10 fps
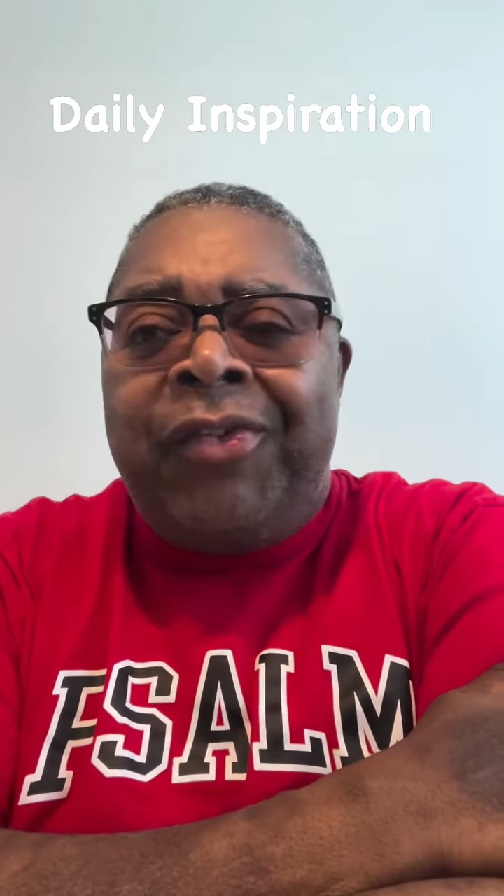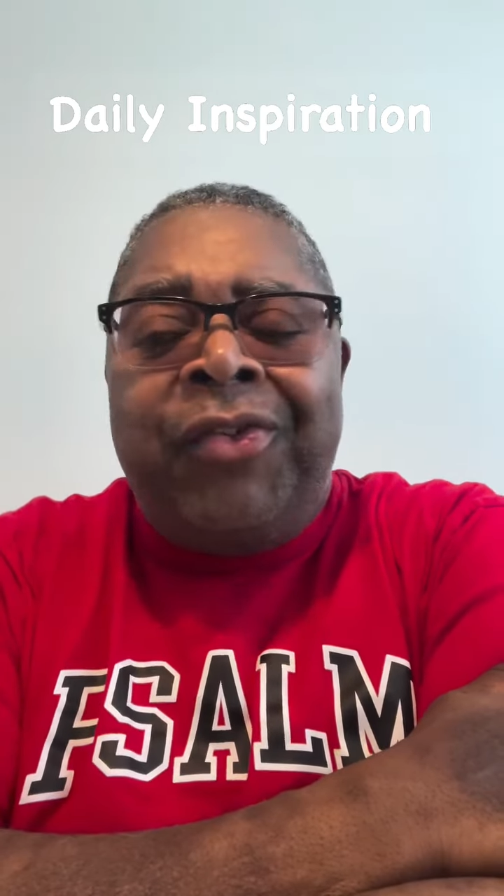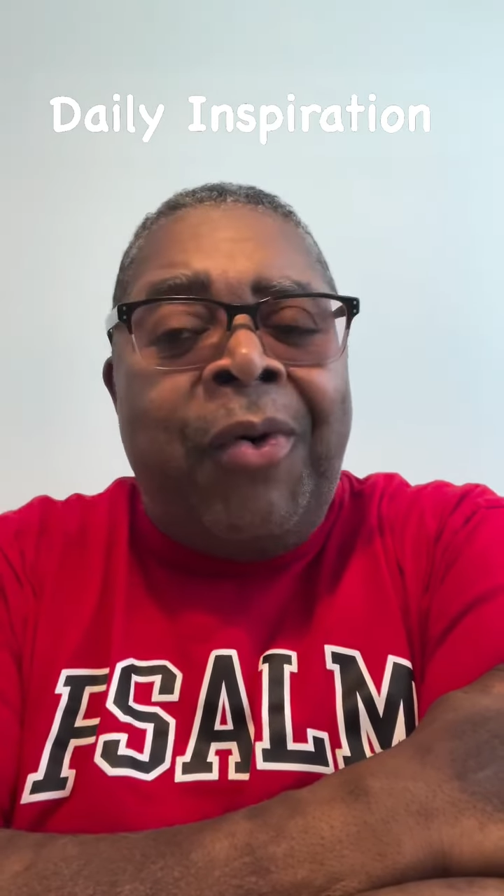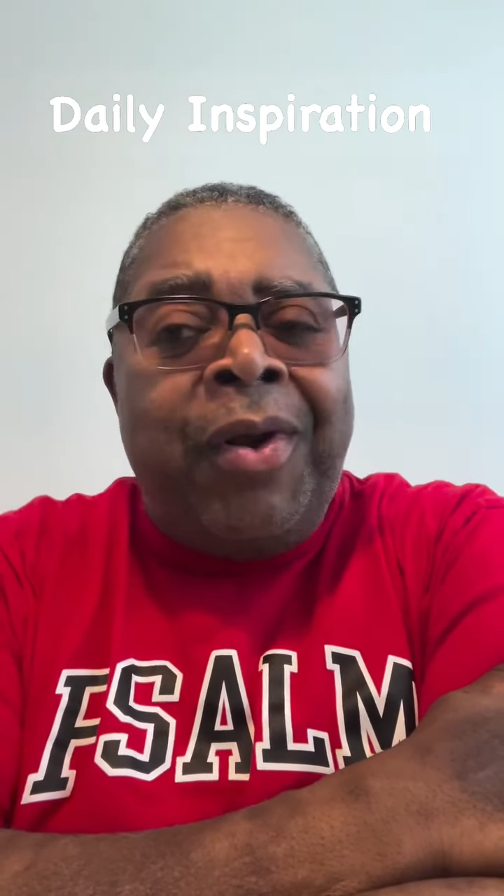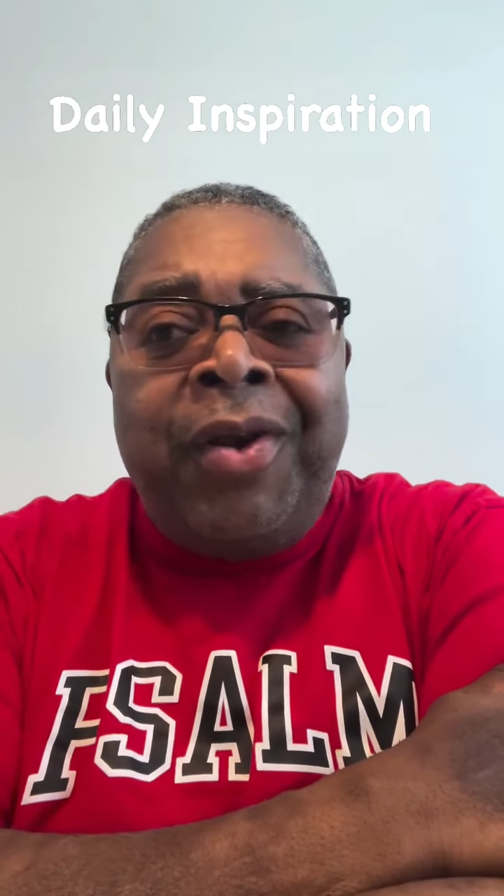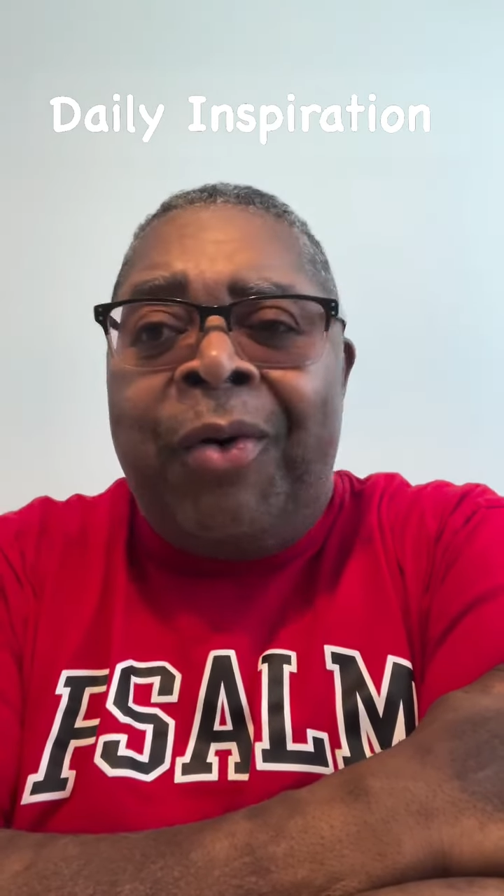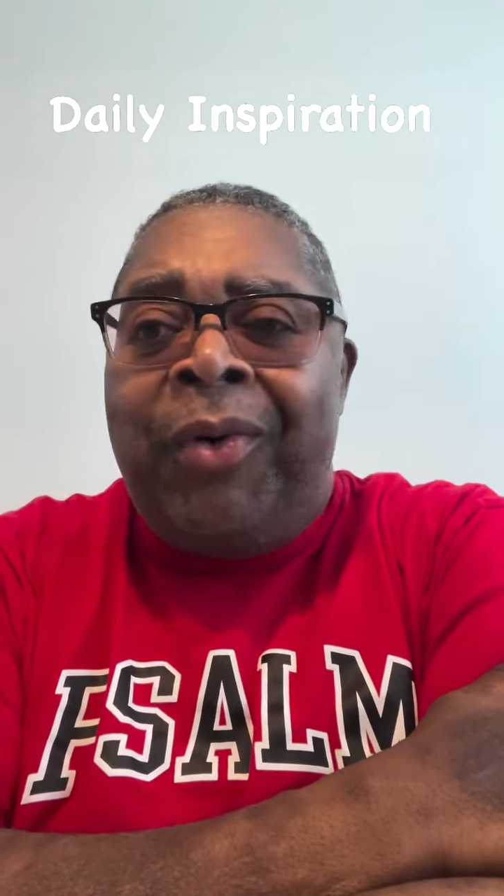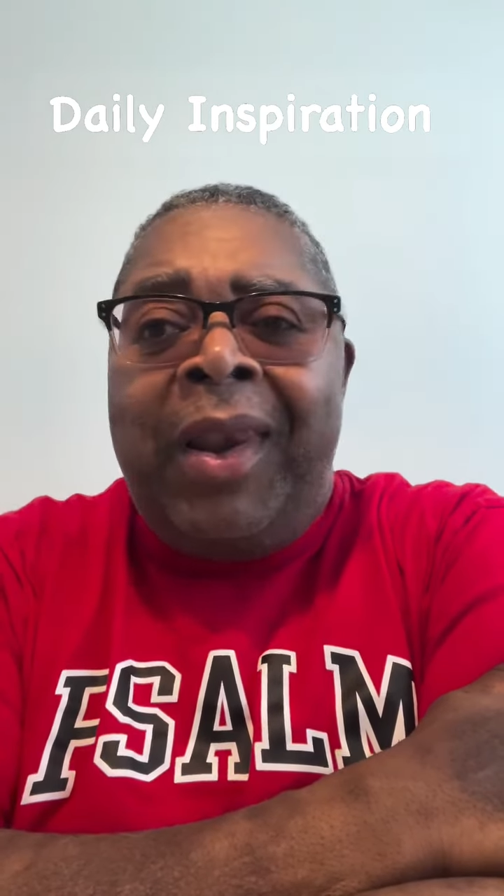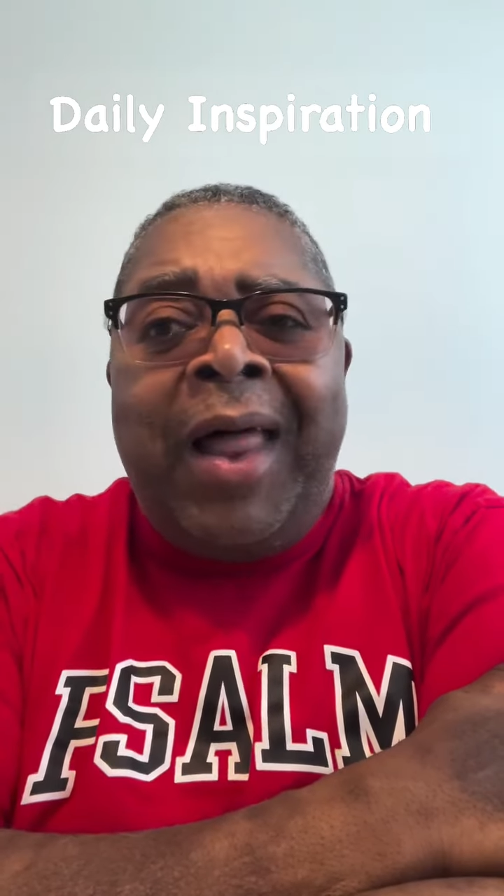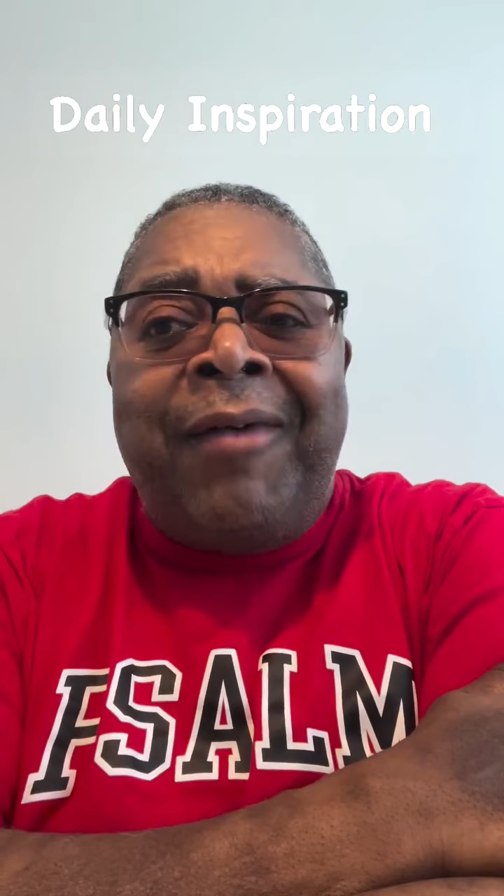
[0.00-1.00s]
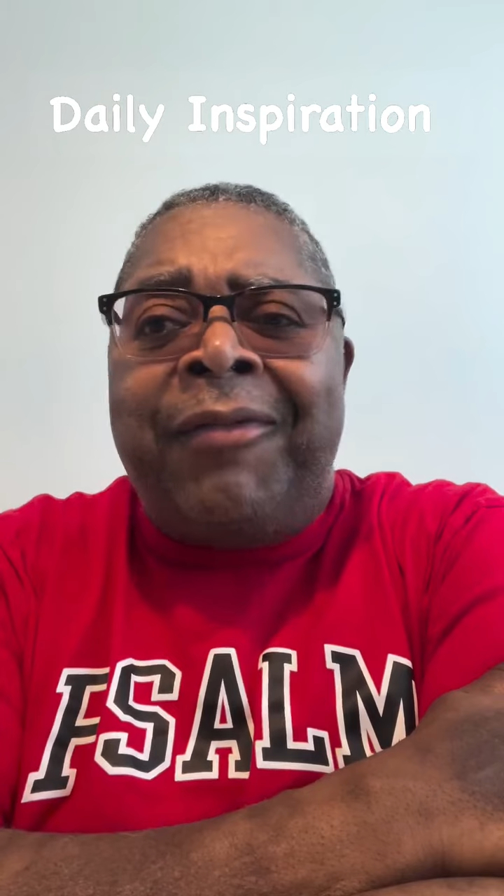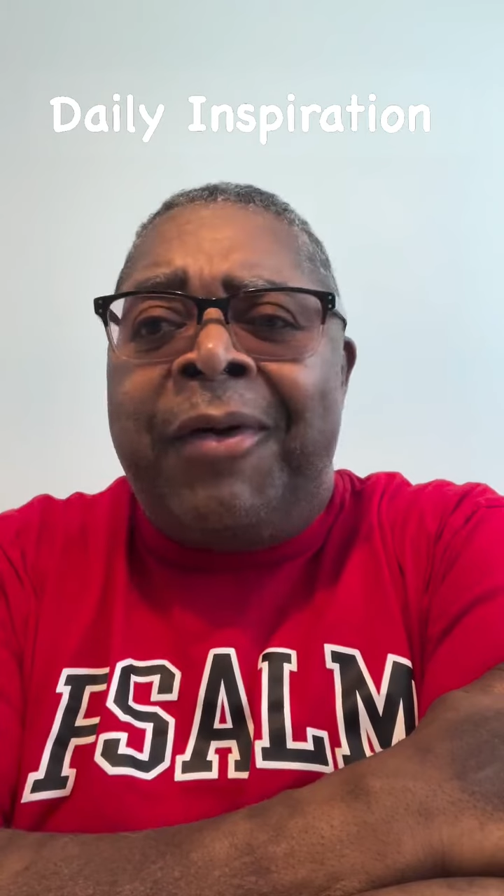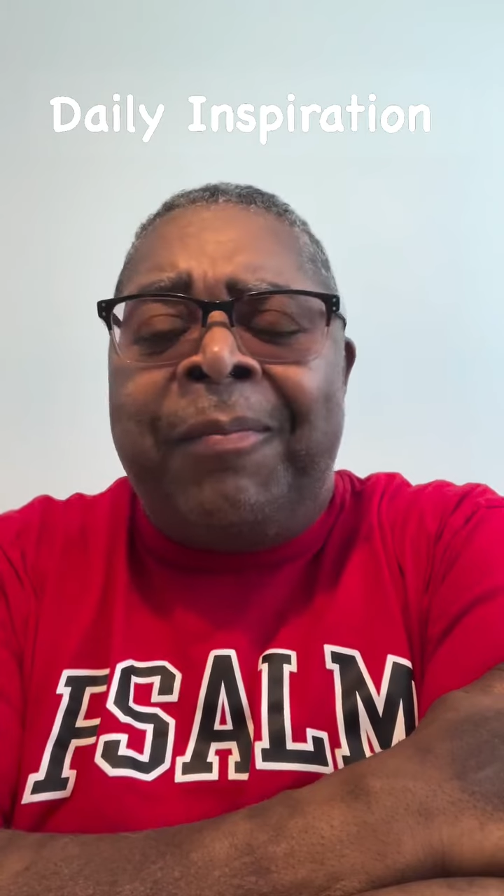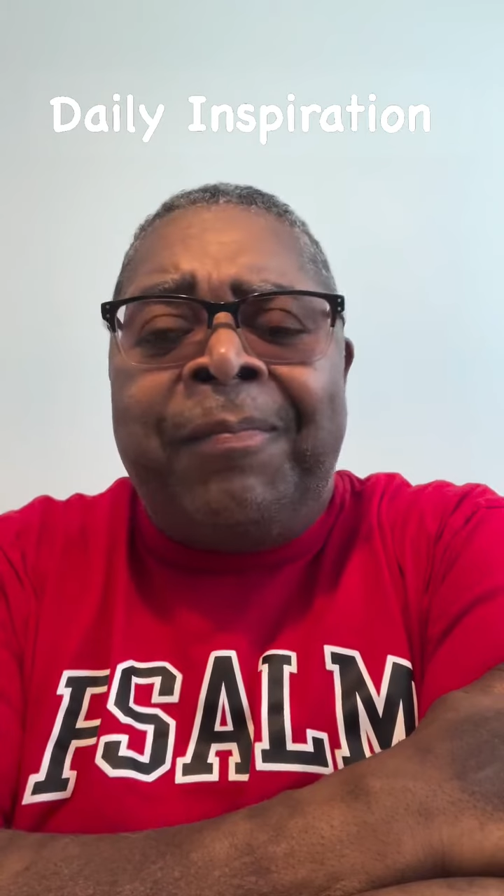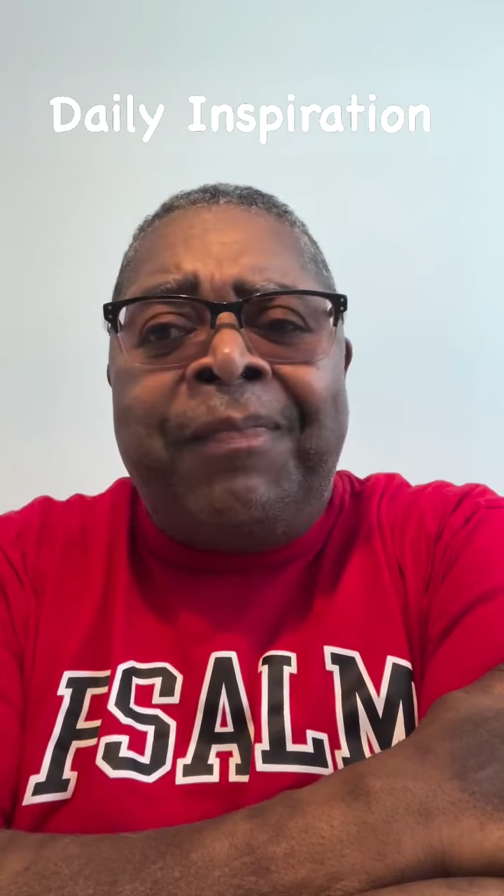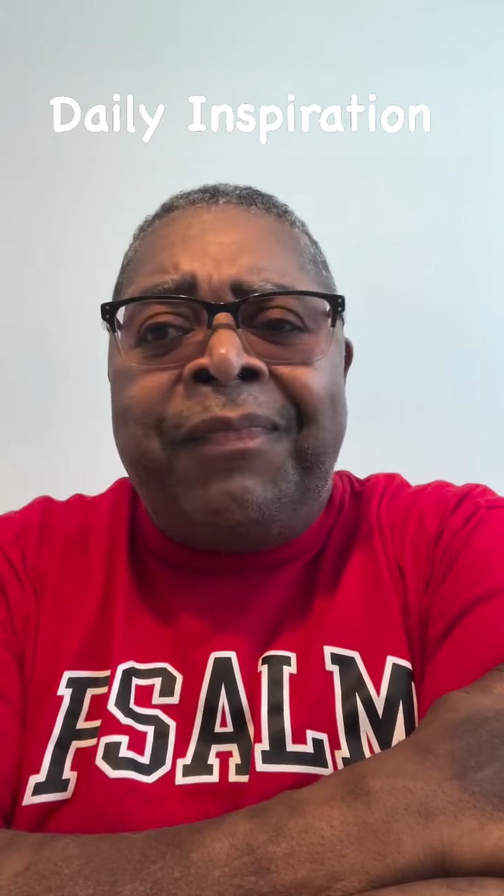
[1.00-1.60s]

doing it no love them